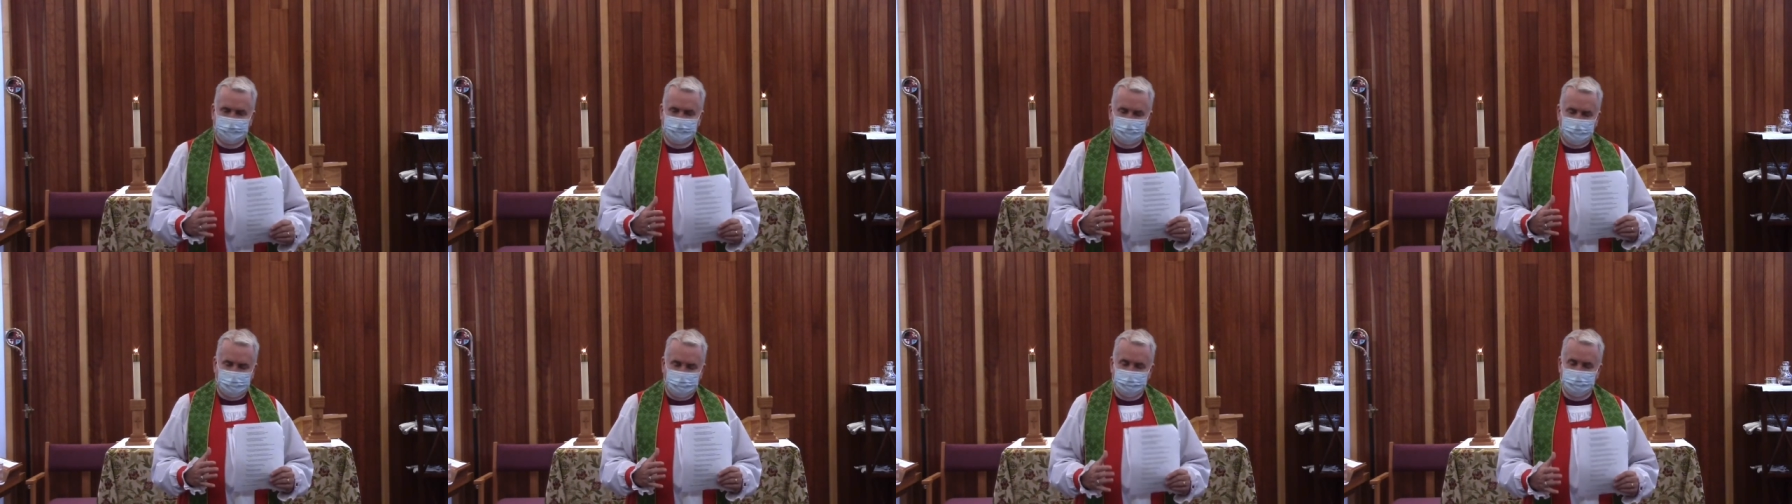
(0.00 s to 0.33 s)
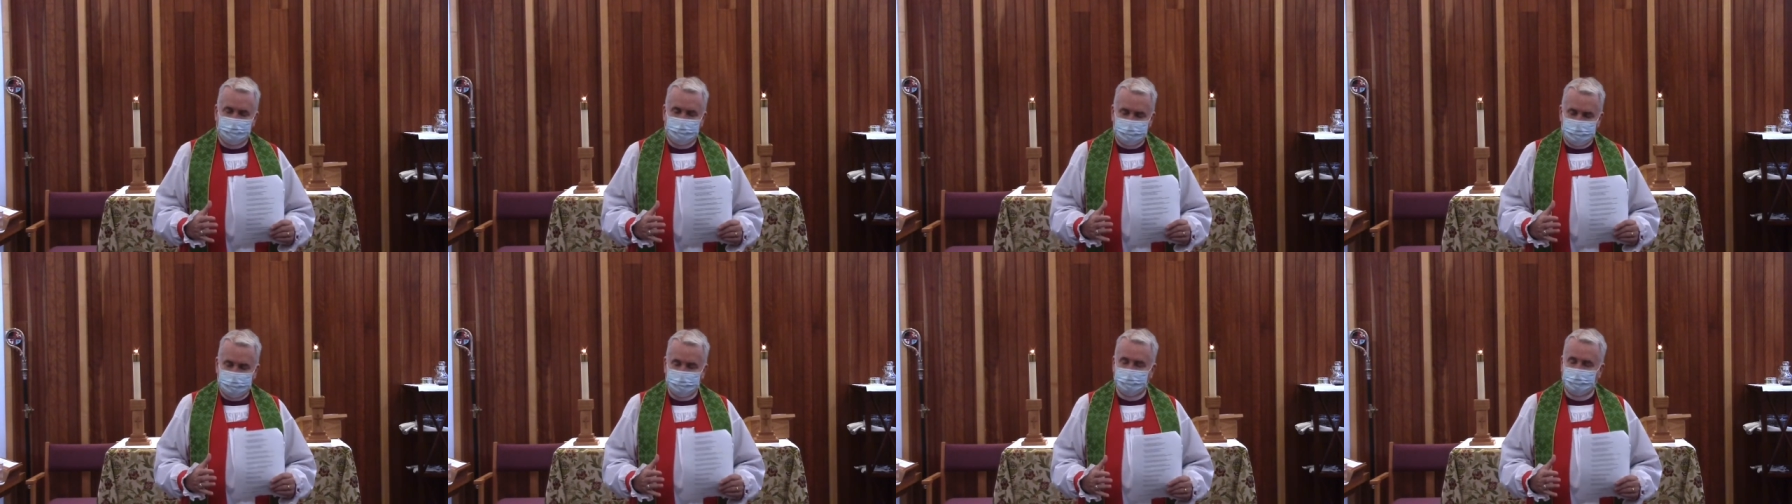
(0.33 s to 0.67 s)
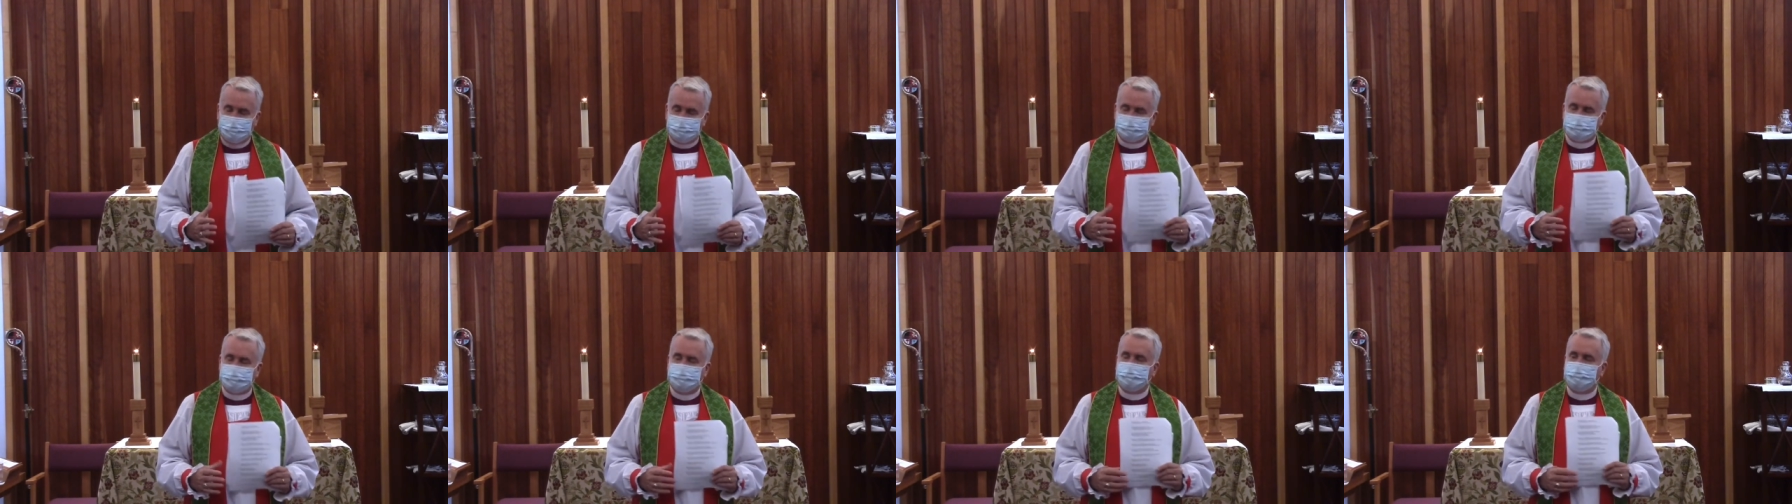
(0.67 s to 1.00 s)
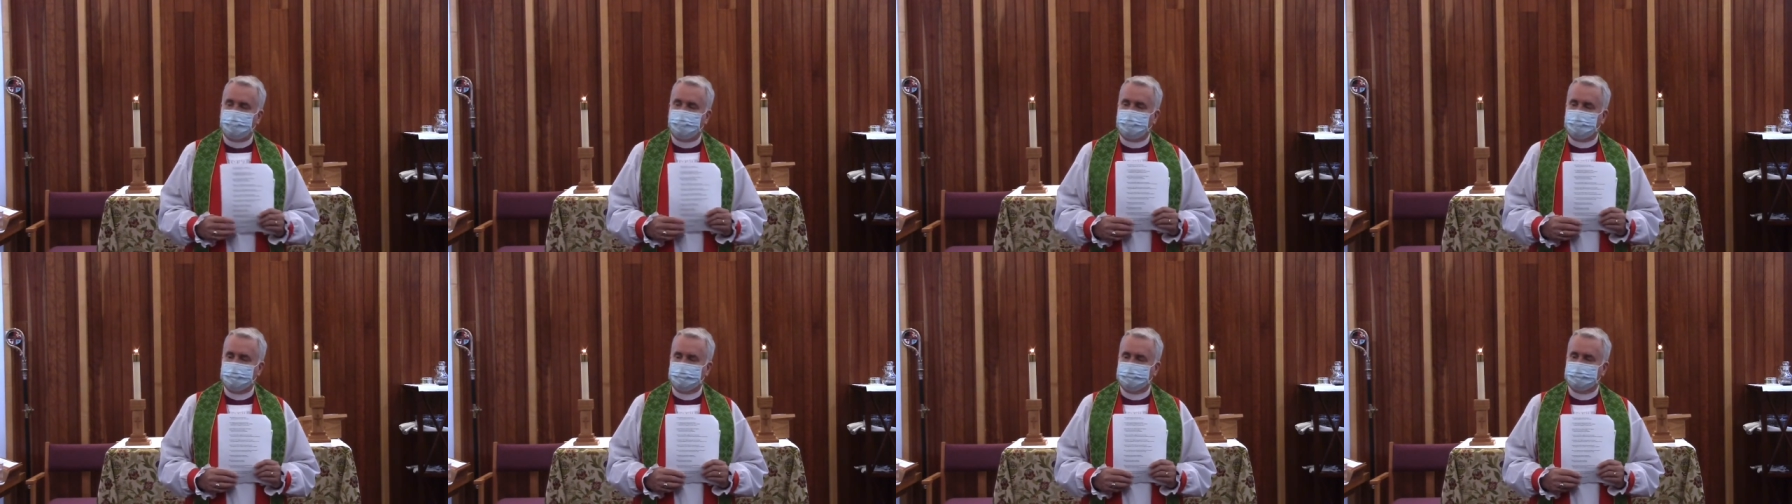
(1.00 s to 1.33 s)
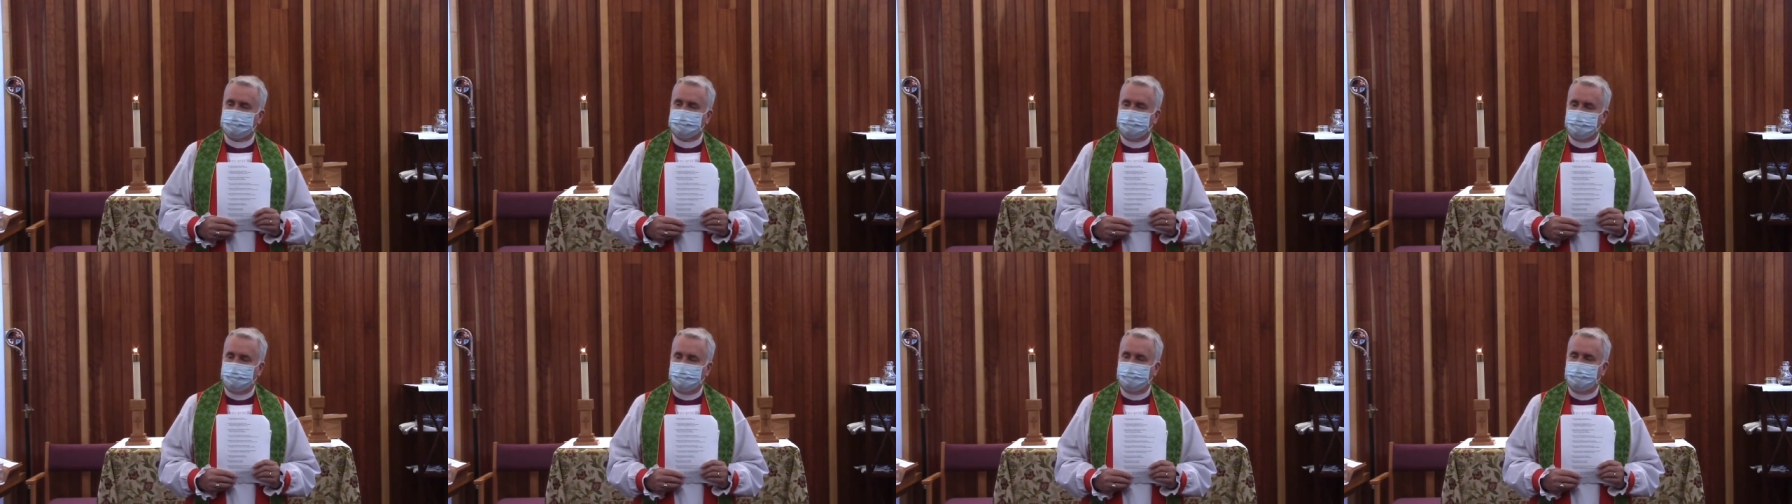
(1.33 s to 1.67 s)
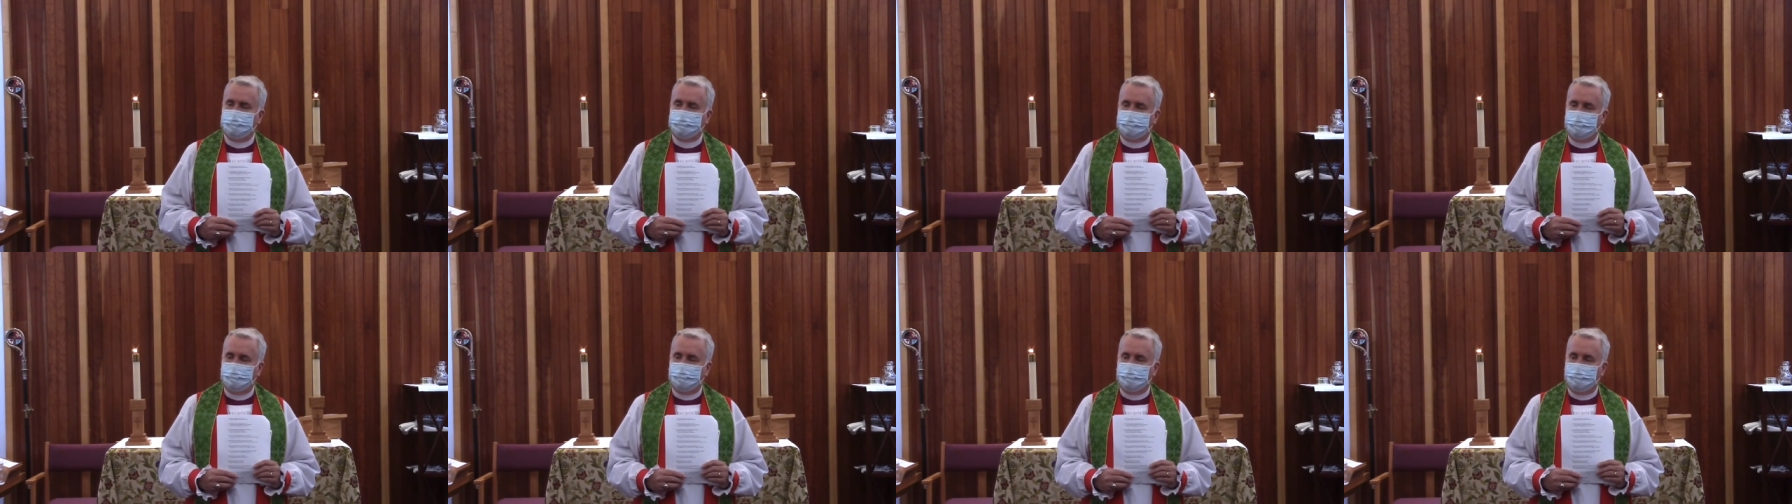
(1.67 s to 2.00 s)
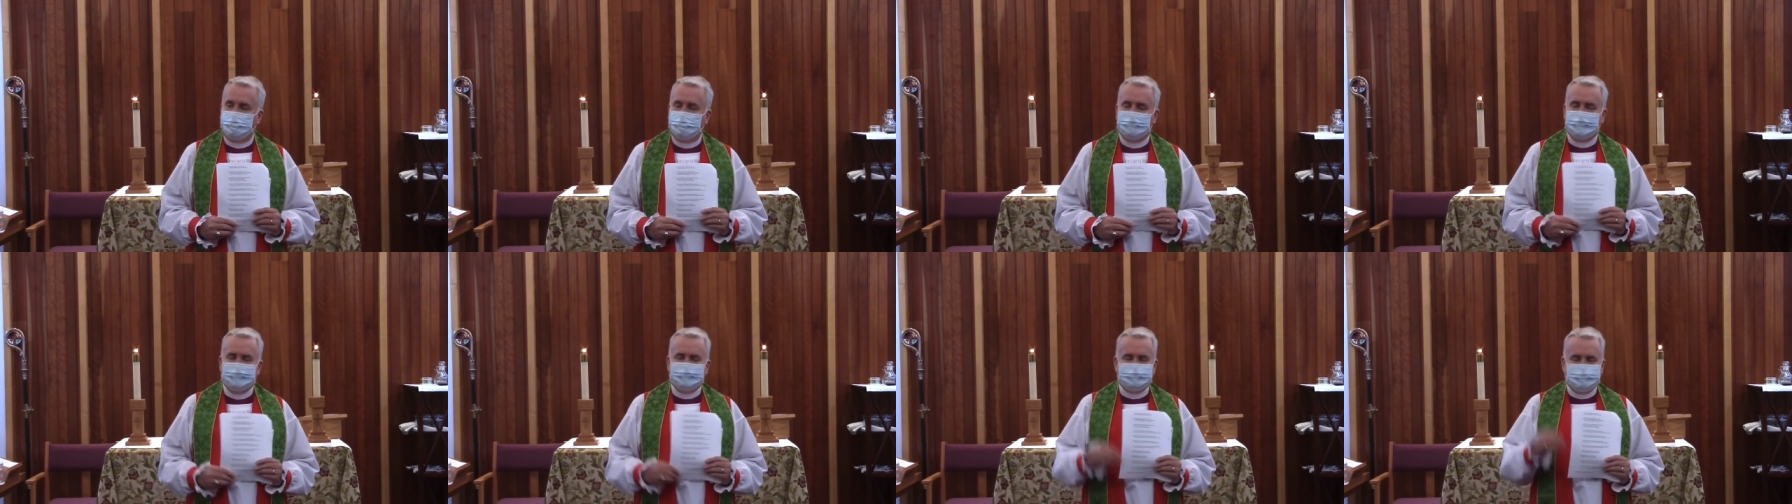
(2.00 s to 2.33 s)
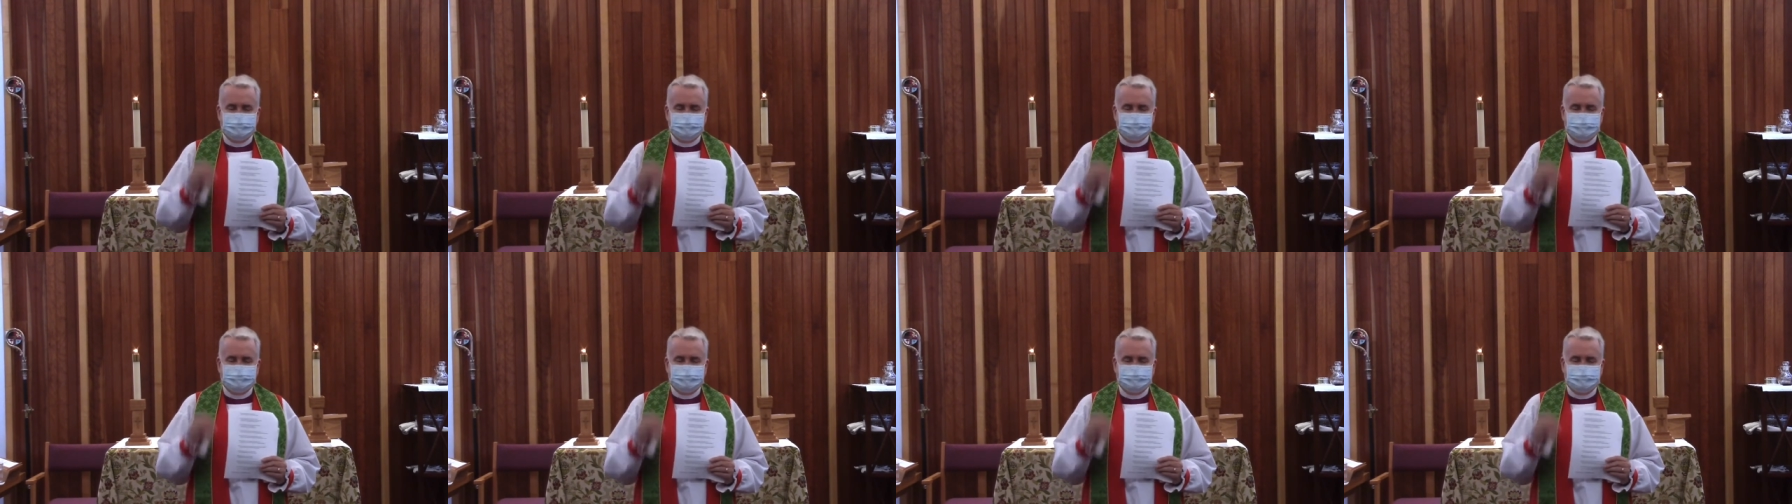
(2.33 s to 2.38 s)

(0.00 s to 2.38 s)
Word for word: on the most important truth of all,